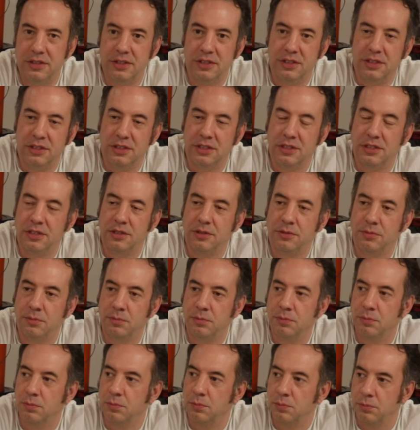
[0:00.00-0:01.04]

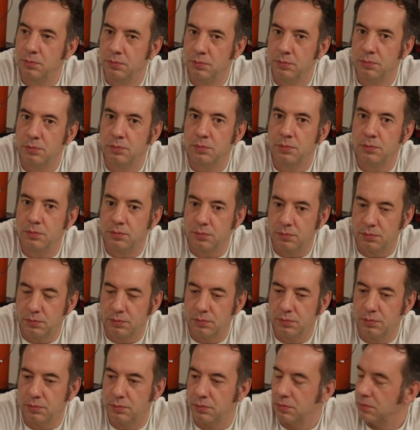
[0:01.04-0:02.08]

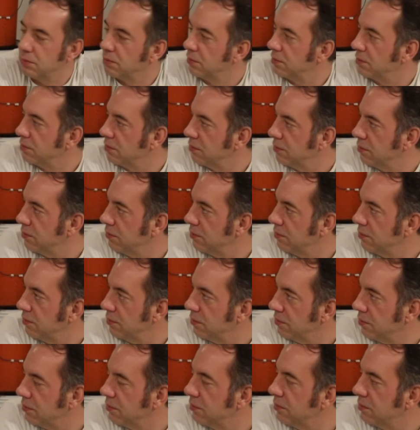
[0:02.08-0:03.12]

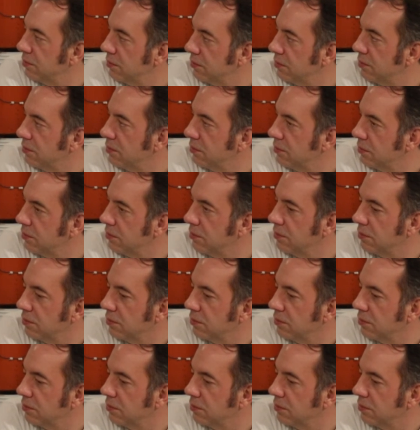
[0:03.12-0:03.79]
The person shown says nothing.